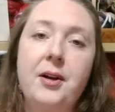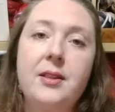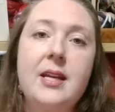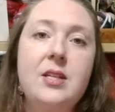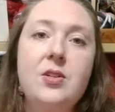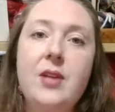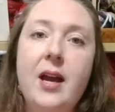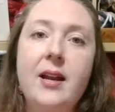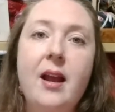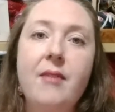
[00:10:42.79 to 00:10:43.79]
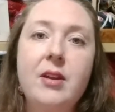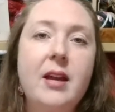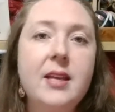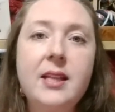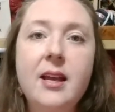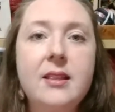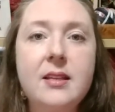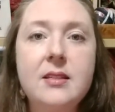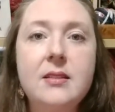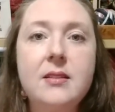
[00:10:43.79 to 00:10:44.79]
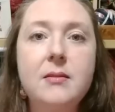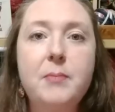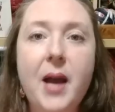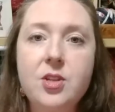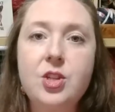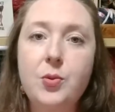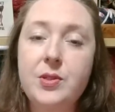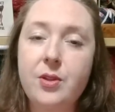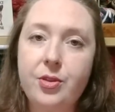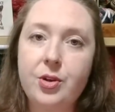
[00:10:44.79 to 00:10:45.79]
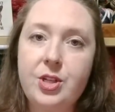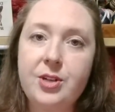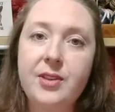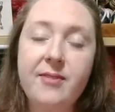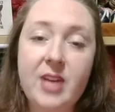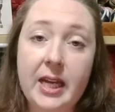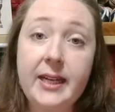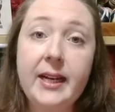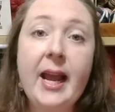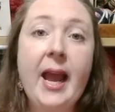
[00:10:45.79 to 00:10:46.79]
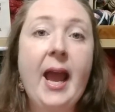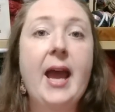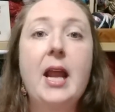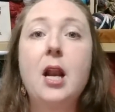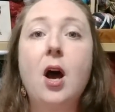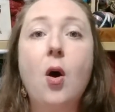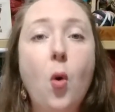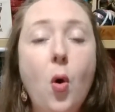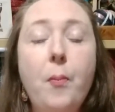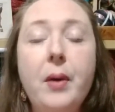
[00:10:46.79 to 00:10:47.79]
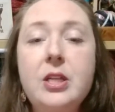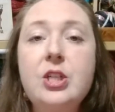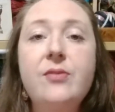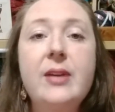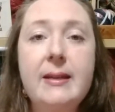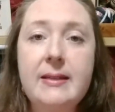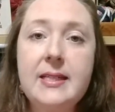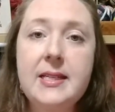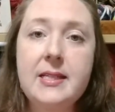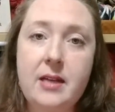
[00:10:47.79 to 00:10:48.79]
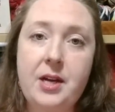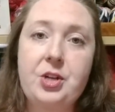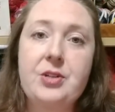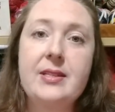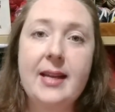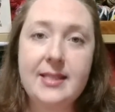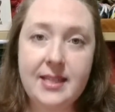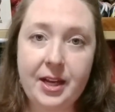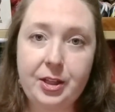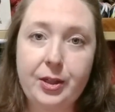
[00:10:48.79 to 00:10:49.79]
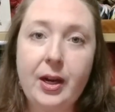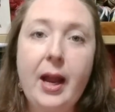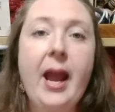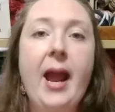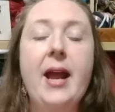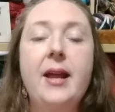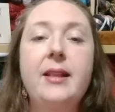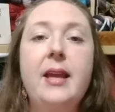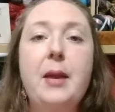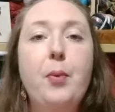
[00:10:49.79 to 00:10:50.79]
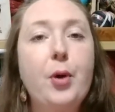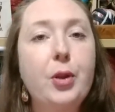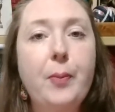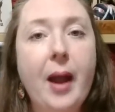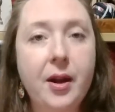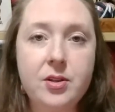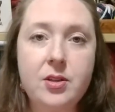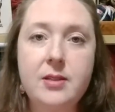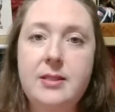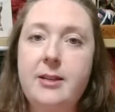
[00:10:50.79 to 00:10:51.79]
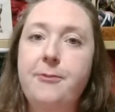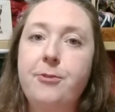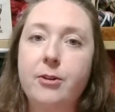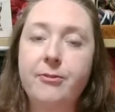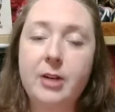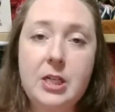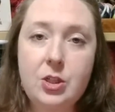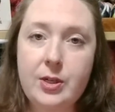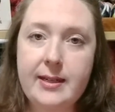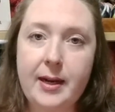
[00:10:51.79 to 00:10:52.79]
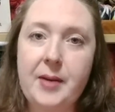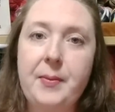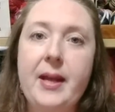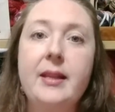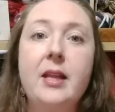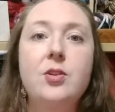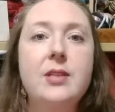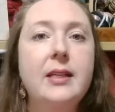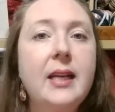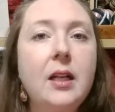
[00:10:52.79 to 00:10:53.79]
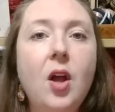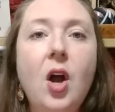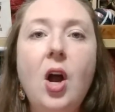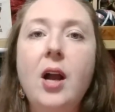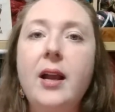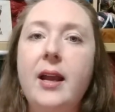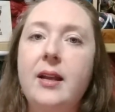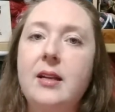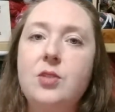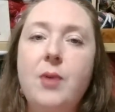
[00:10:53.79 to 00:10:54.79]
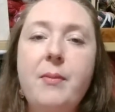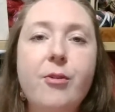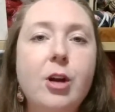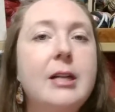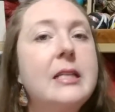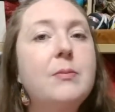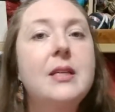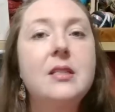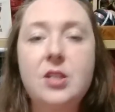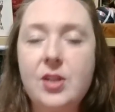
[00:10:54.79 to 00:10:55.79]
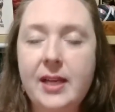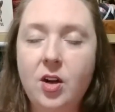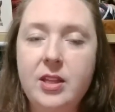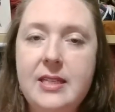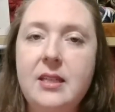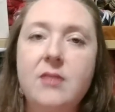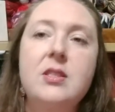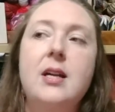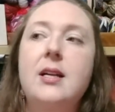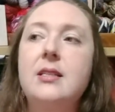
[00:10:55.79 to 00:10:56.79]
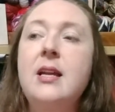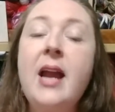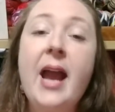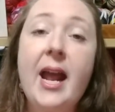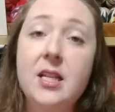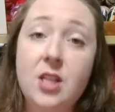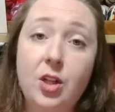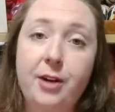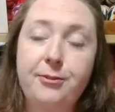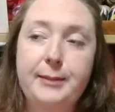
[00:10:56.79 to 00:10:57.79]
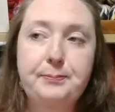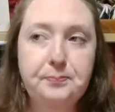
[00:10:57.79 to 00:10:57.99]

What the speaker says: They do that I think that this past year was the 3rd year they've done it, and a whole bunch of indie designers get together and they put their patterns on sale for a very short time, and then there's a knit along, and it's right before Christmas, and you can get all these gifts done, and it's a lot of fun.